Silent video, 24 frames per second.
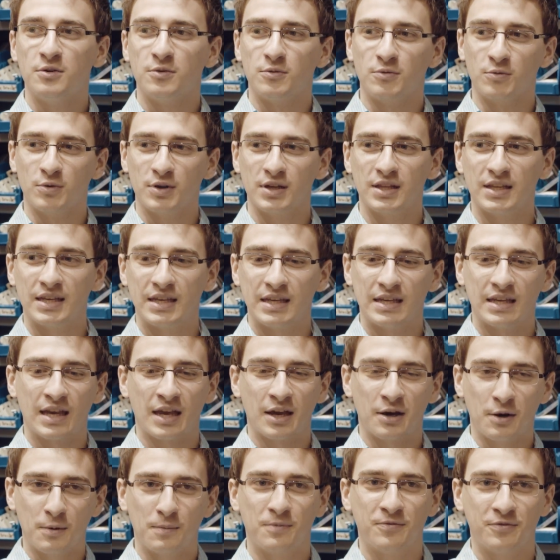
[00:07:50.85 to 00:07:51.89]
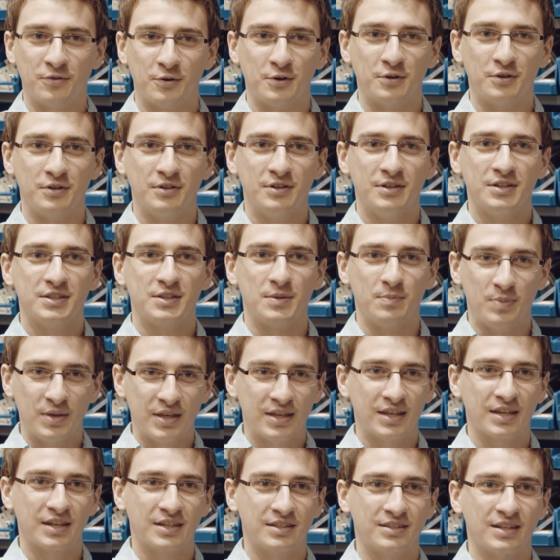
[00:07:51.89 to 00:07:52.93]
really helpful to be
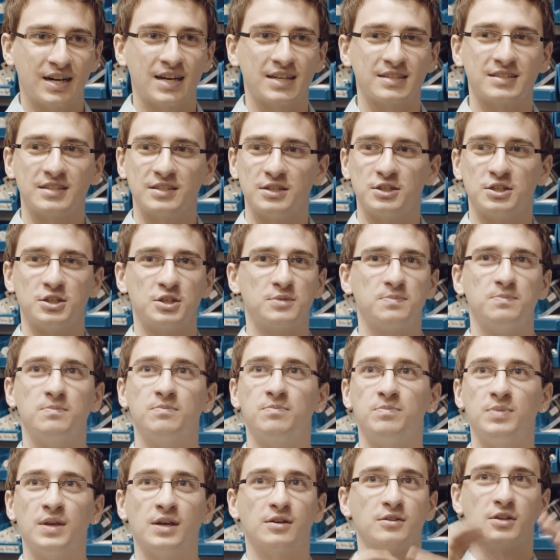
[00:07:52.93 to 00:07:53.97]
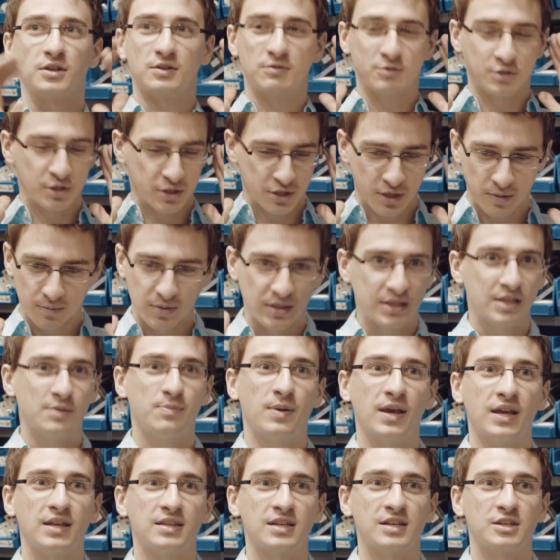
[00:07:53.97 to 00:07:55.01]
in class and to just be able to just completely
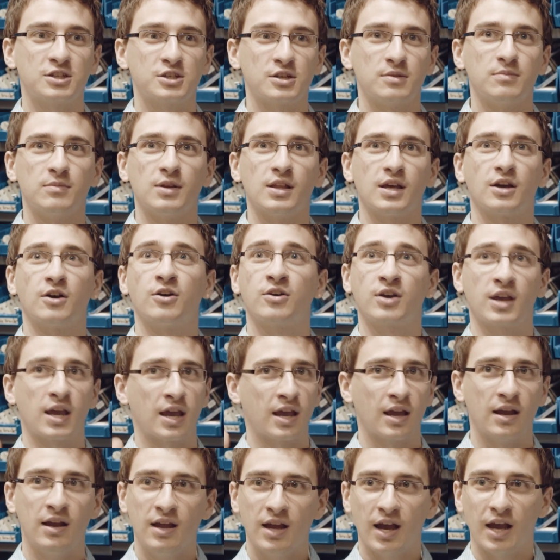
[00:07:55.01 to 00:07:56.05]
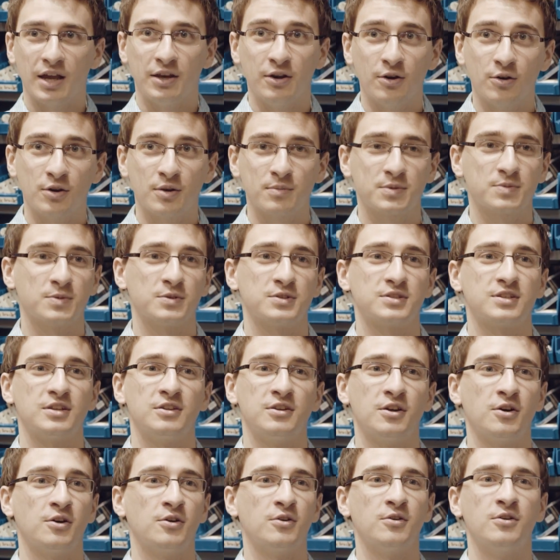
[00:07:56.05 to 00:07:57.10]
pay attention and be like, okay, I know what I'm supposed to
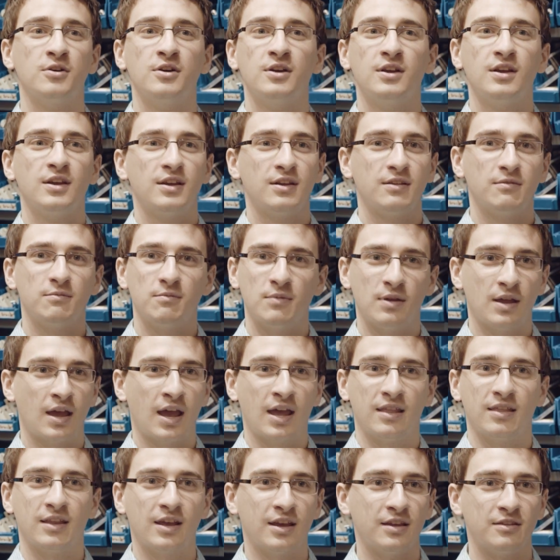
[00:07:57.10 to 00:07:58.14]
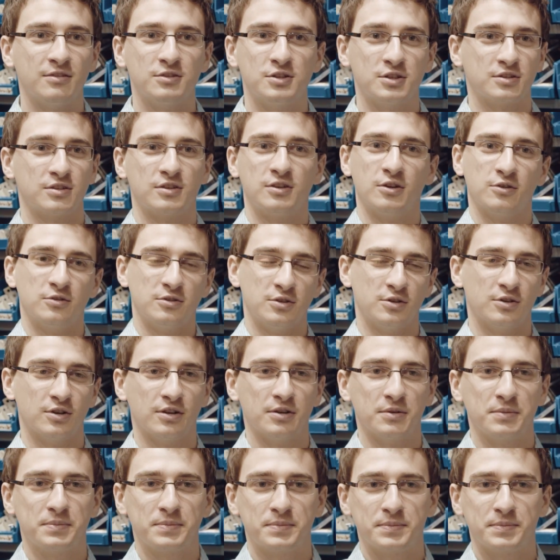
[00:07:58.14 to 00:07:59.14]
know, and then just go do it.